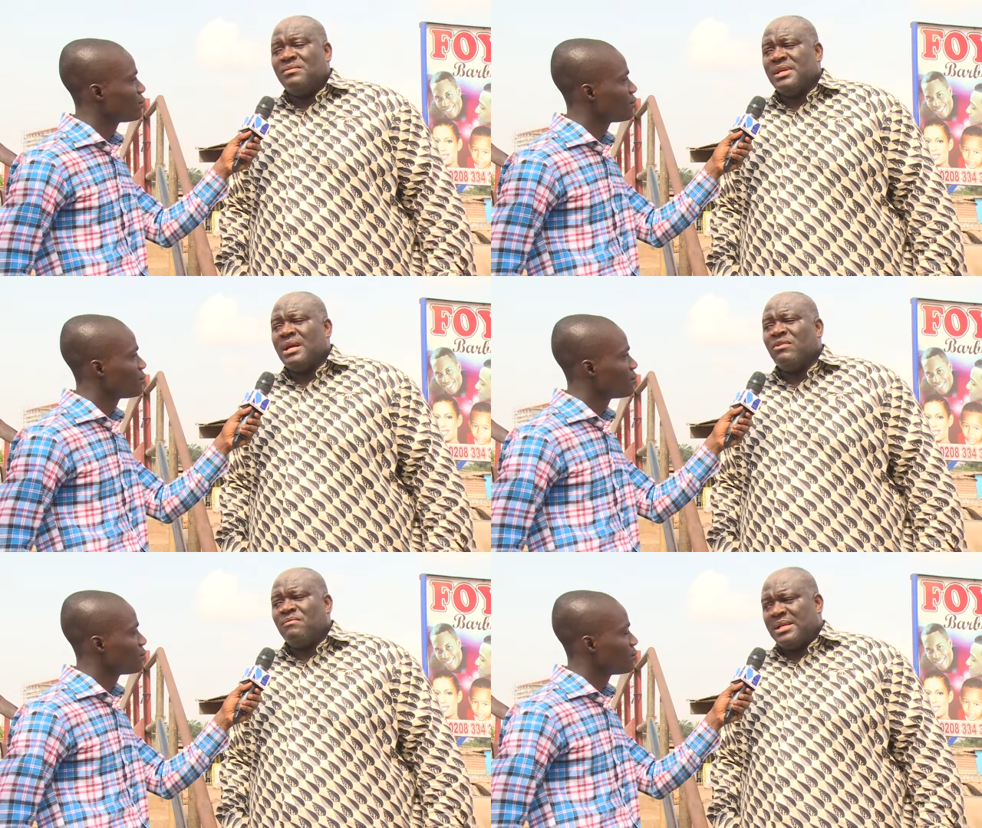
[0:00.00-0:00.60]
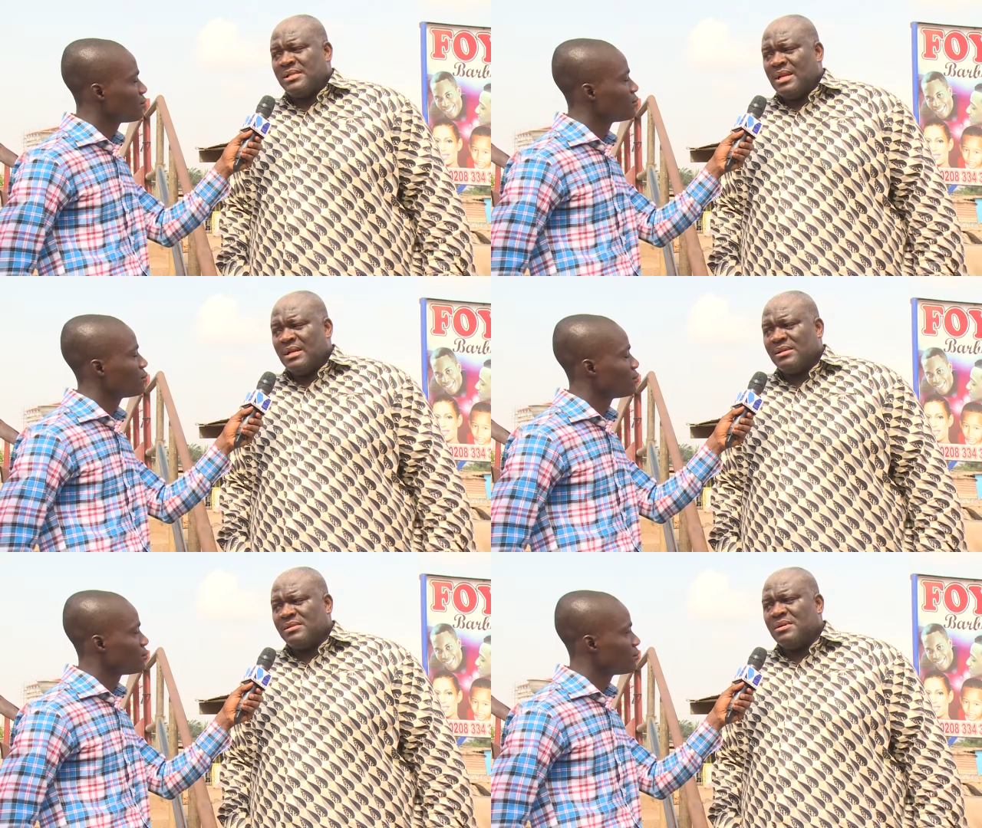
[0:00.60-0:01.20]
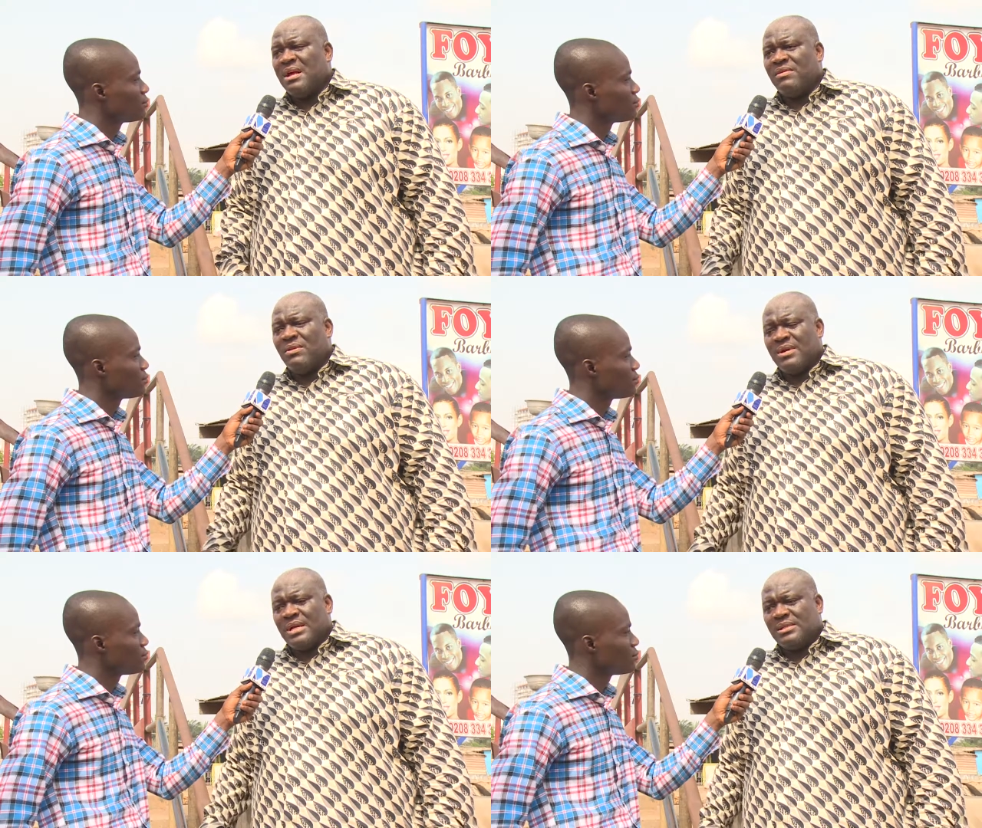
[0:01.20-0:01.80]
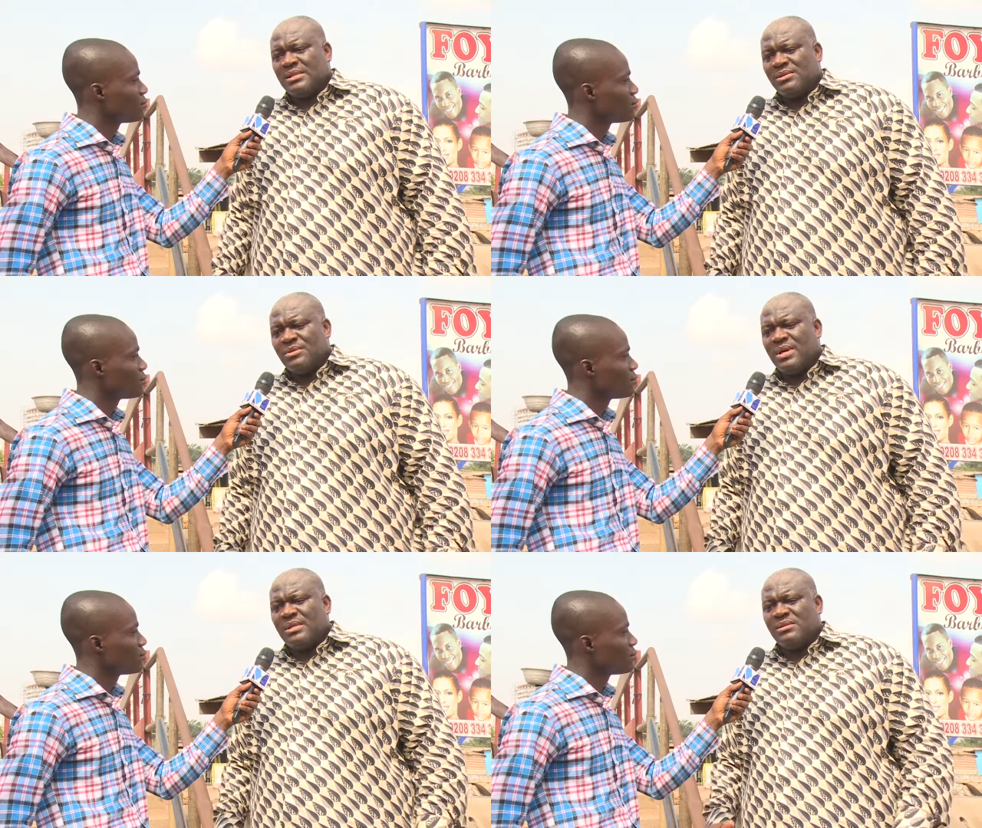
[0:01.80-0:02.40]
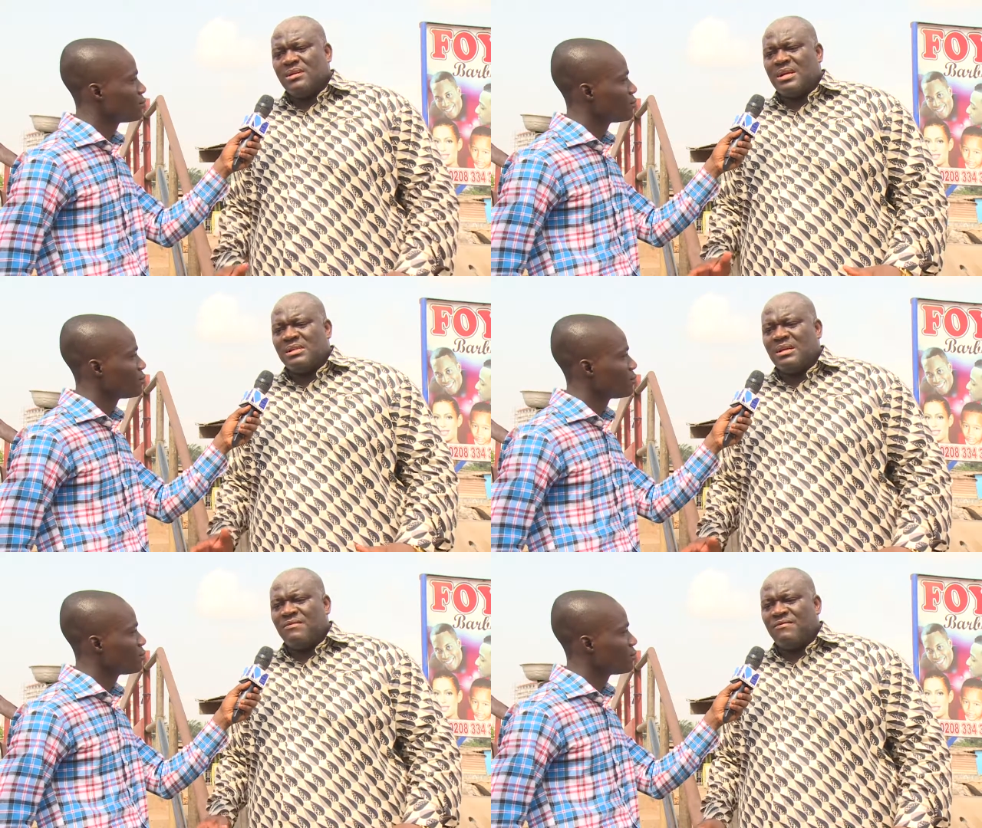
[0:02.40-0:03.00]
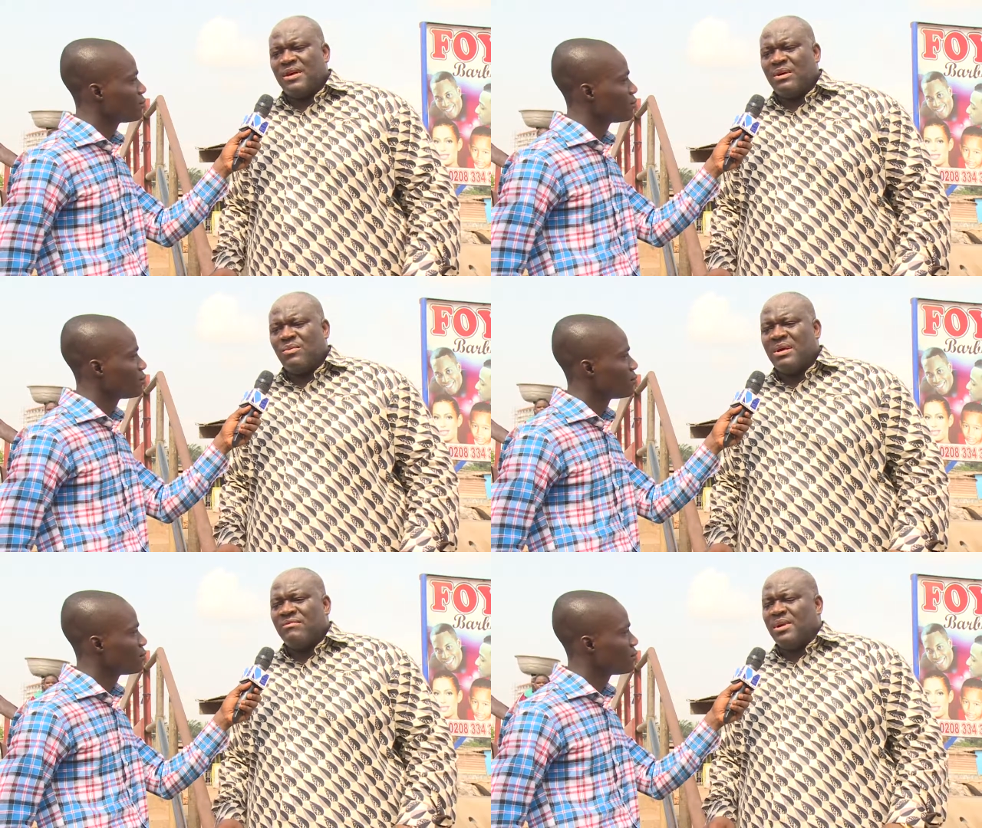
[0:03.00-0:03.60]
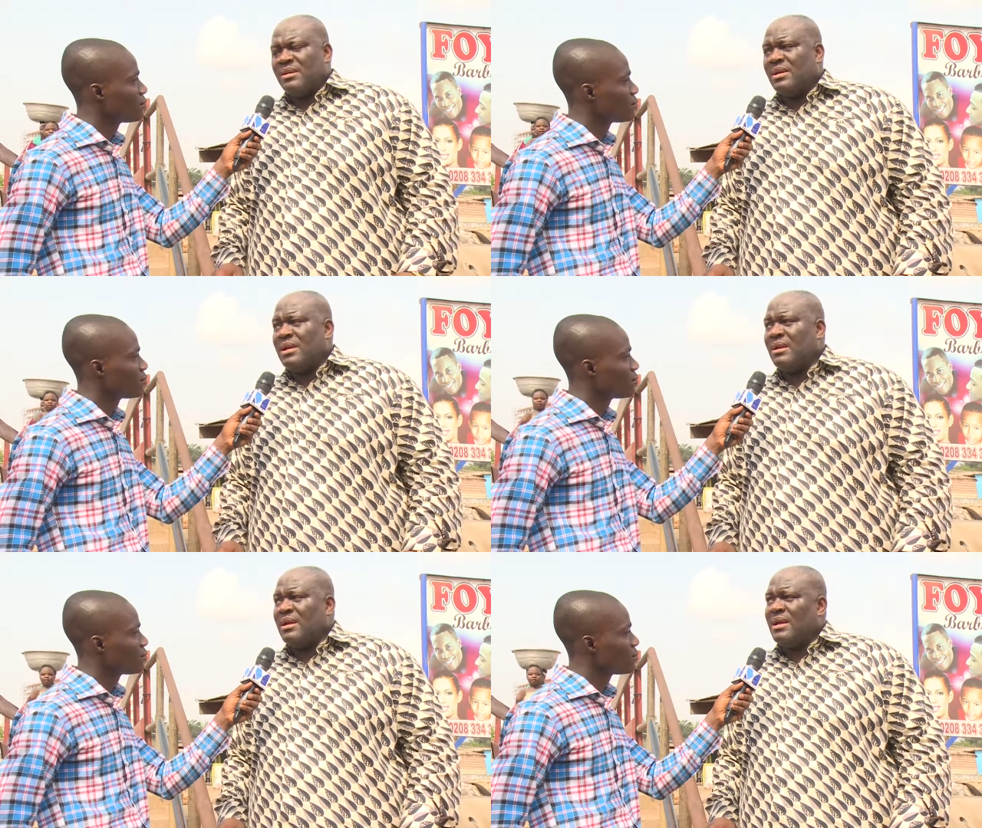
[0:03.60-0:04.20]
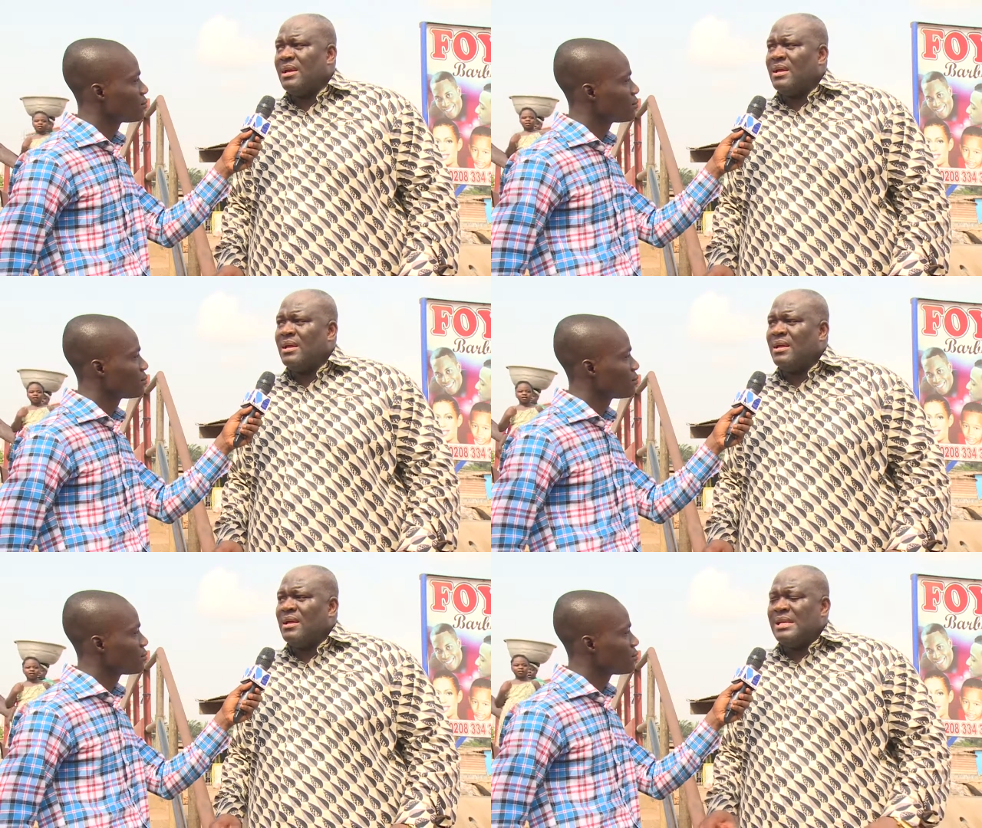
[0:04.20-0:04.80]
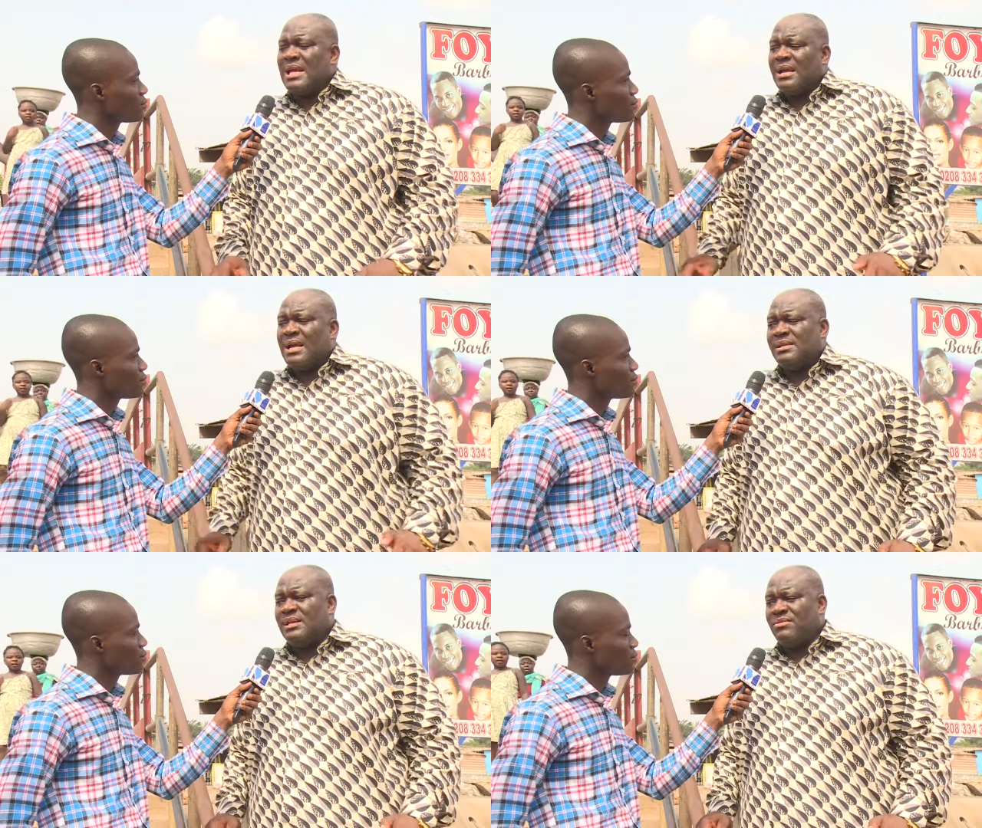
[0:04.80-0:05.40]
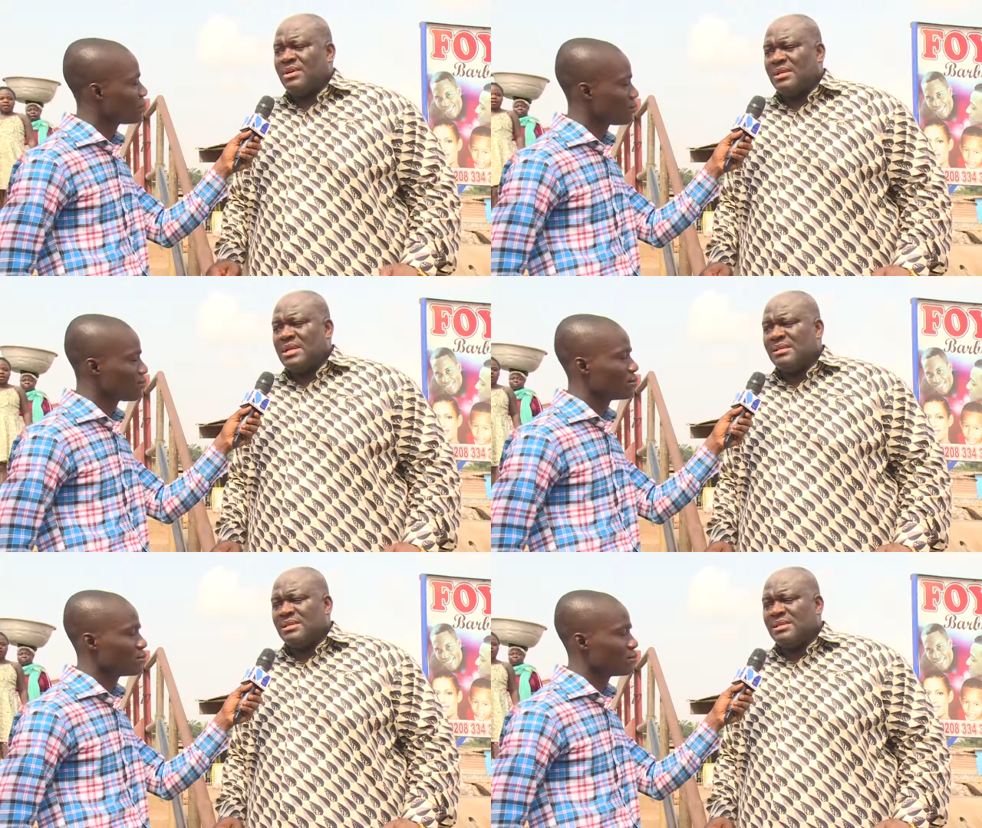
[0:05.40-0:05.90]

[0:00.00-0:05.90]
Speaker 1: charge of maintenance to have a look at it. So it is not as if uh, we have re uh, uh, uh neglected residents